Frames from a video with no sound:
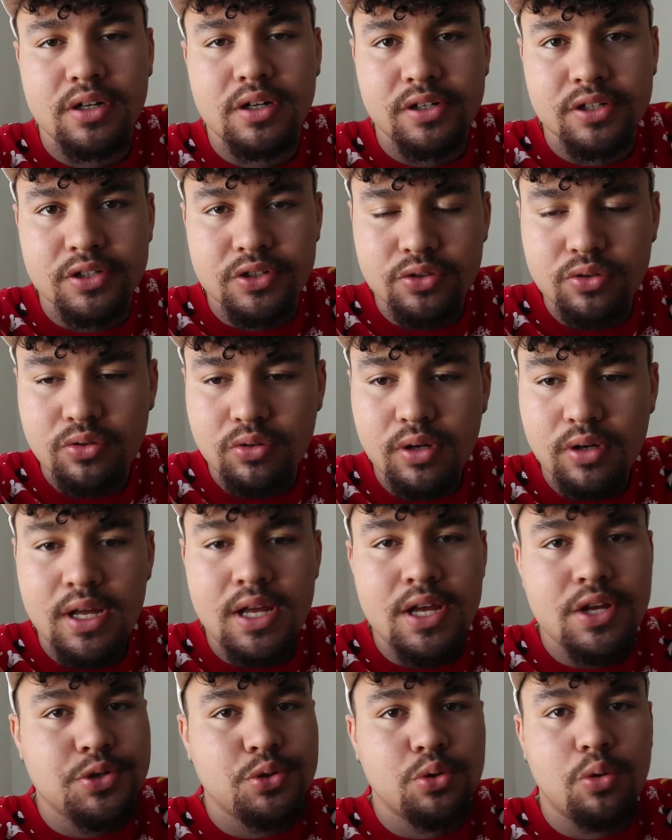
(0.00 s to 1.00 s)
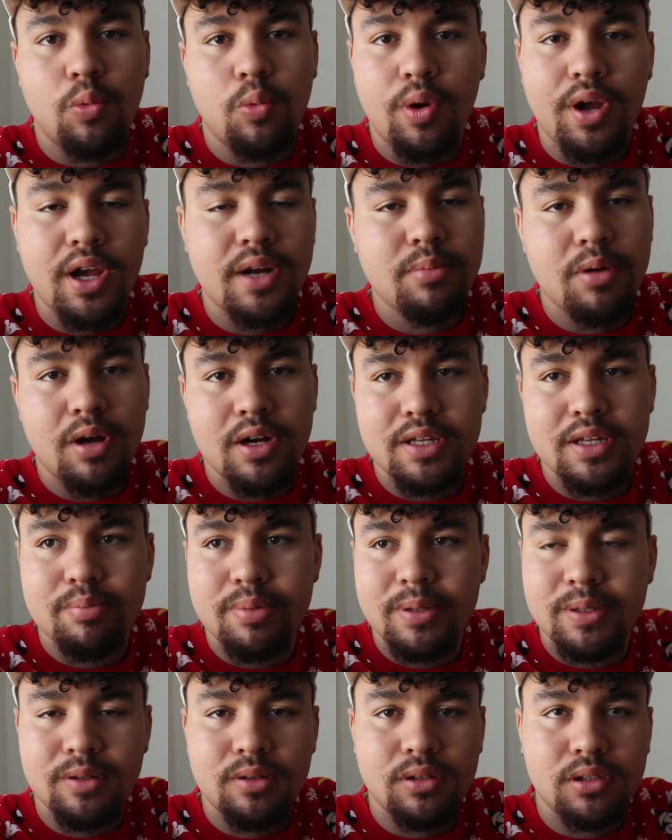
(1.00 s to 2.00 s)
to do a wide body
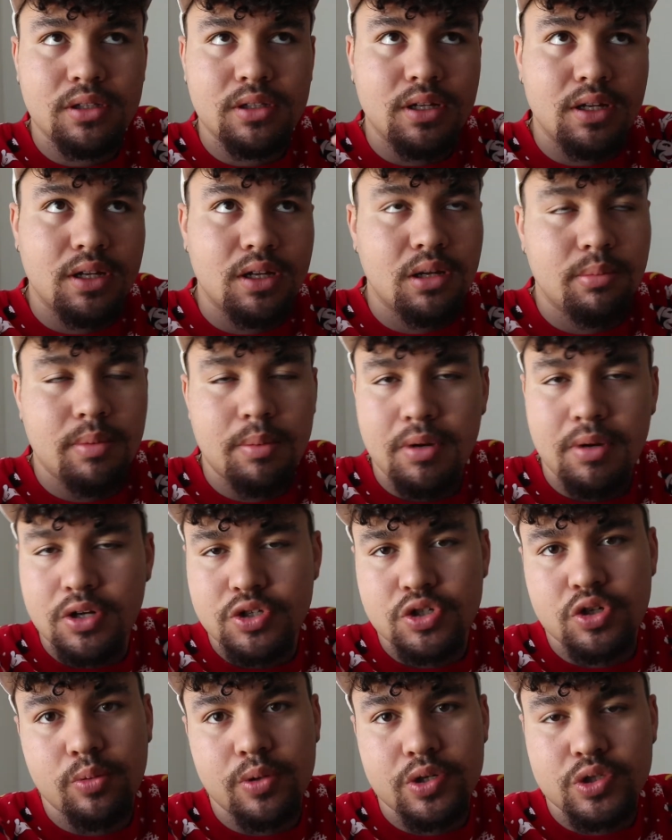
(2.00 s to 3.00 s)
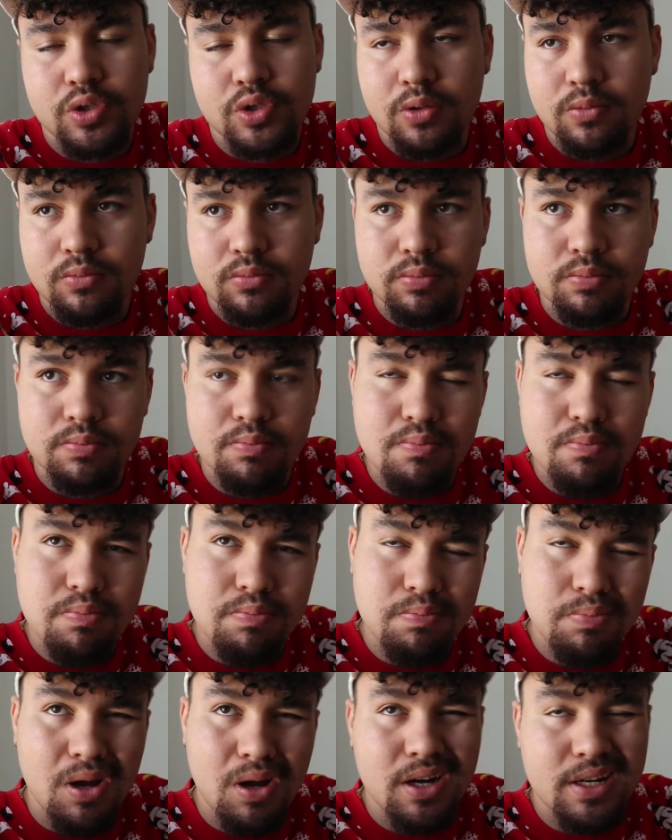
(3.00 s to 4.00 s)
build. I'm not sure which
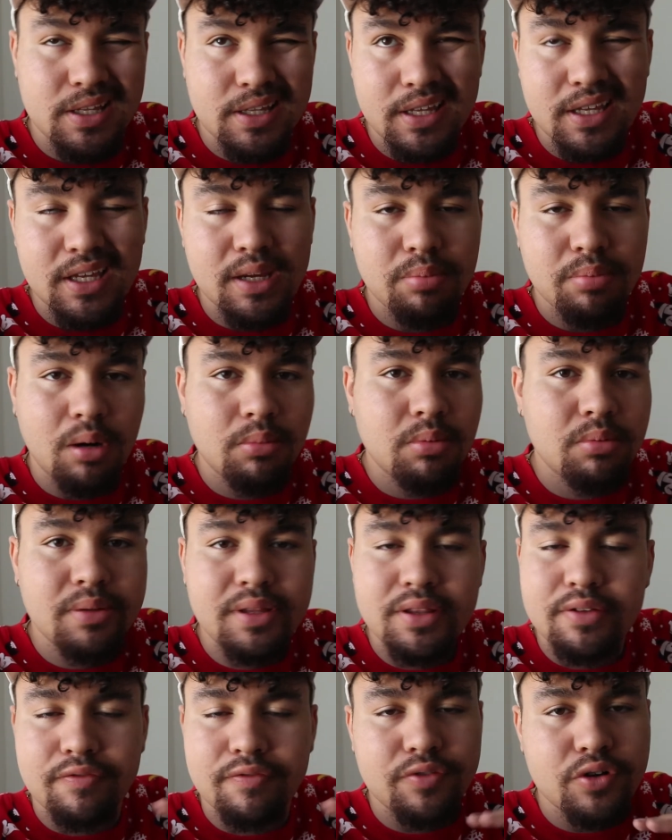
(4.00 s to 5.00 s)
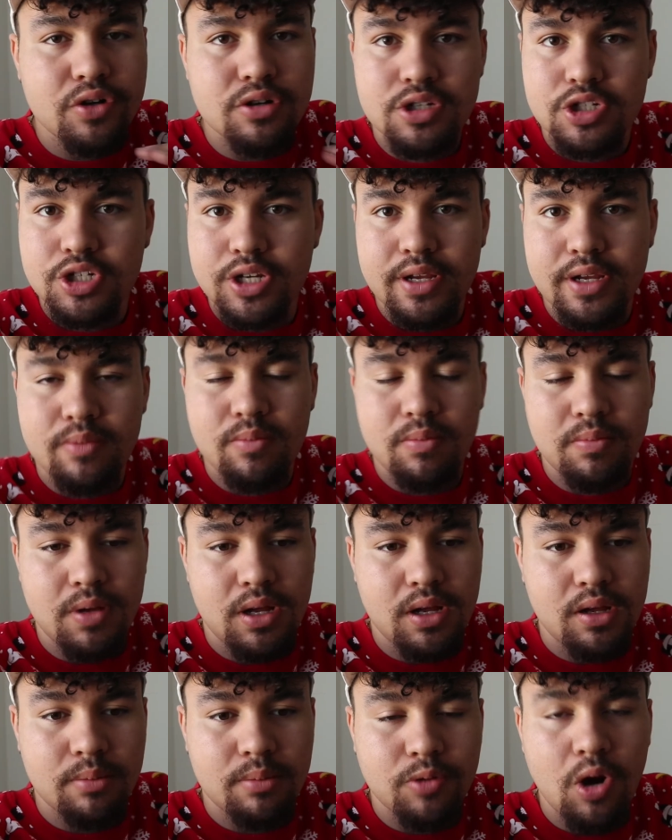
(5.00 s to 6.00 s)
body kit, probably the first gen
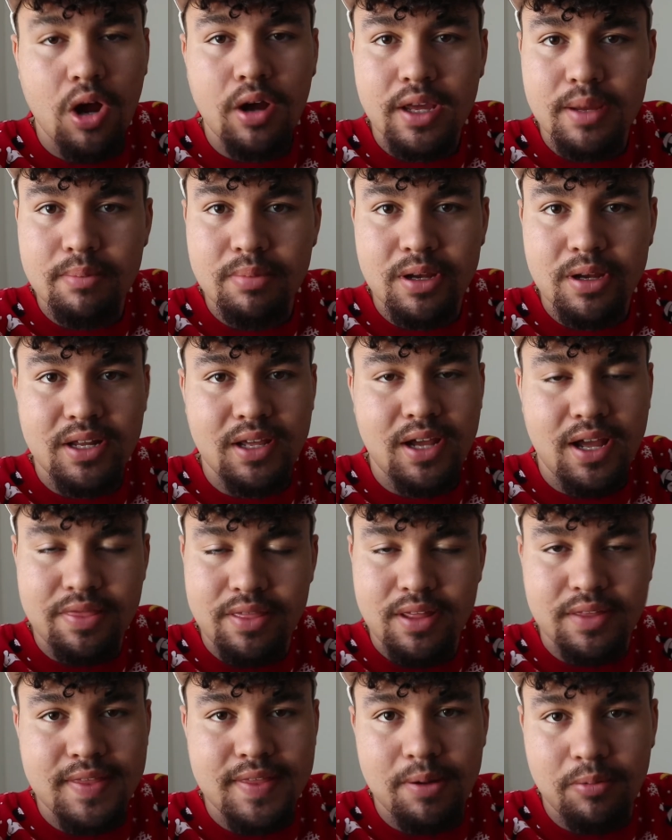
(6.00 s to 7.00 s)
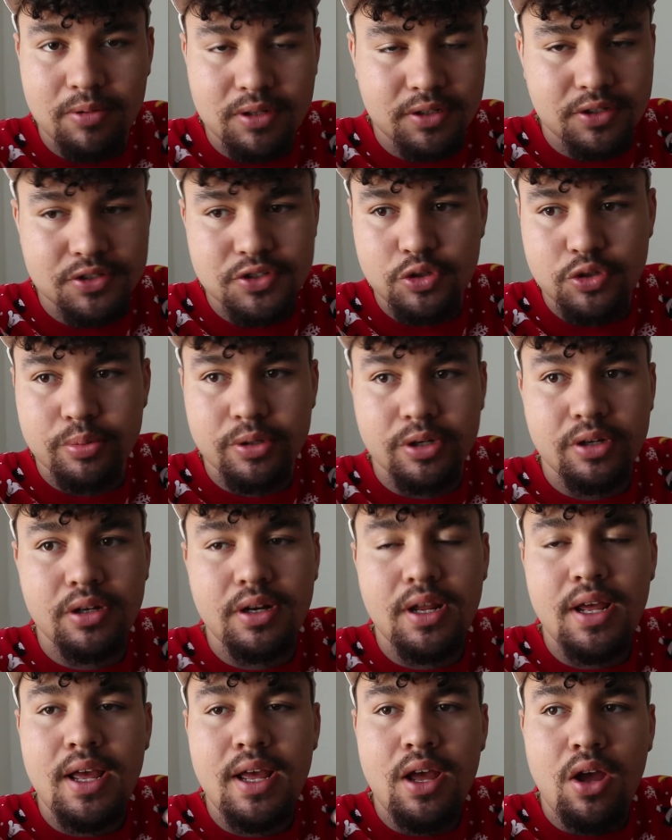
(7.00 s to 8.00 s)
Rocket Bunny. I think that one looks super
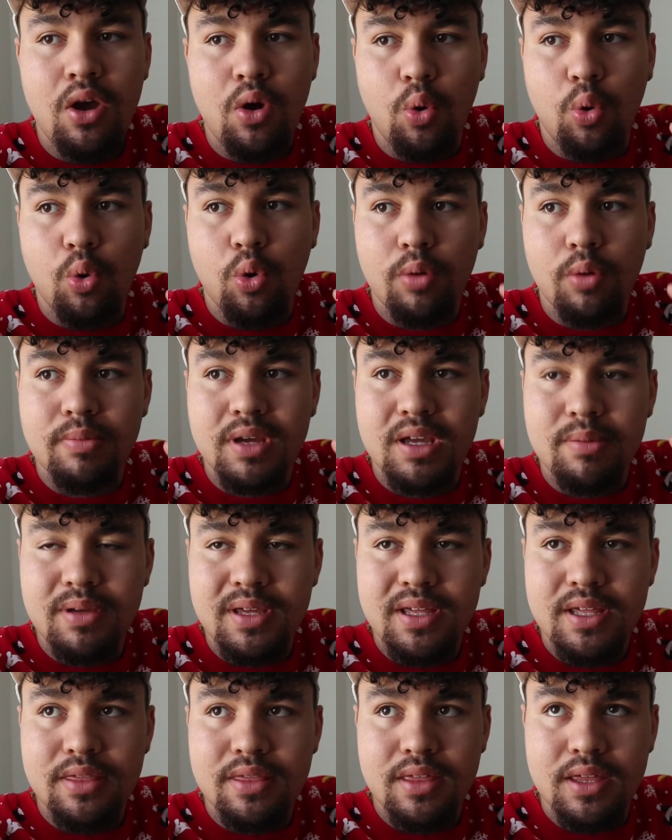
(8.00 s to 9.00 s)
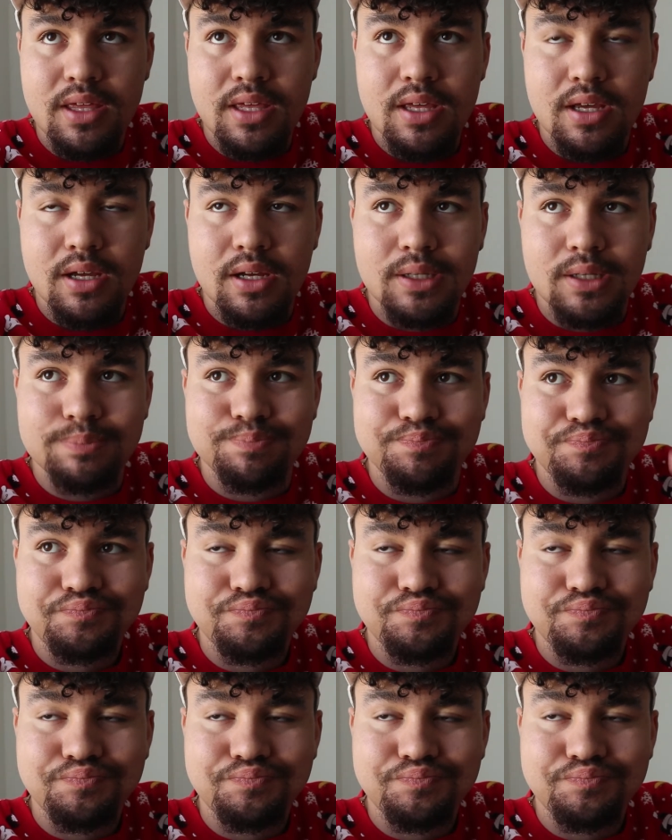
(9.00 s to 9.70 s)
good, or maybe the I